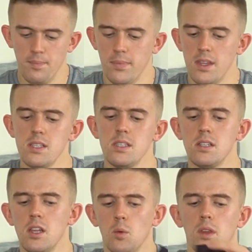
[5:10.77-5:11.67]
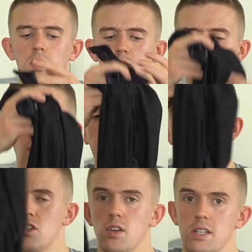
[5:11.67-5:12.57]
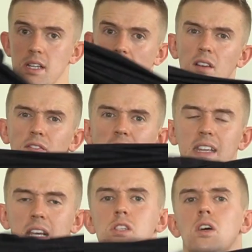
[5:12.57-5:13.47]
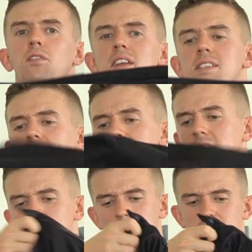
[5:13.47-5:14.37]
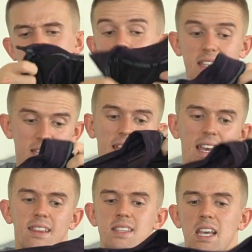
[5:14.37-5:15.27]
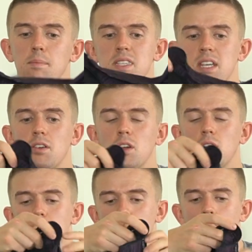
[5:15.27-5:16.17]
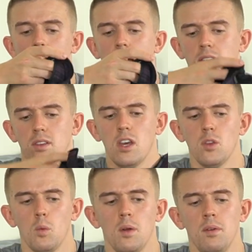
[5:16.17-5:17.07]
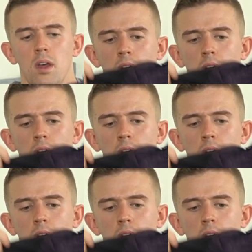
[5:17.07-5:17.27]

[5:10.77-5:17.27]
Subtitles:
This is another one that's quite interesting. I find these are fantastic. This is, again, the same material as what I had on the other one